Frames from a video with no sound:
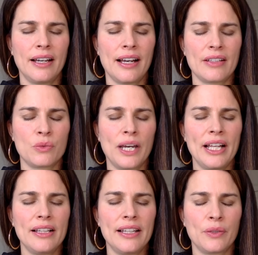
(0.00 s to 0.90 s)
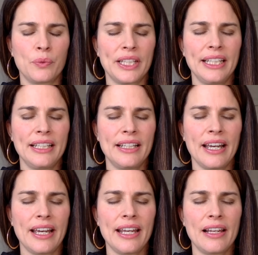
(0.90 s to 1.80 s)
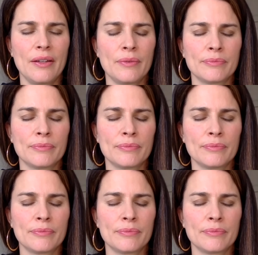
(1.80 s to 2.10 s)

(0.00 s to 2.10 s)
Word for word: as well. And we inhale.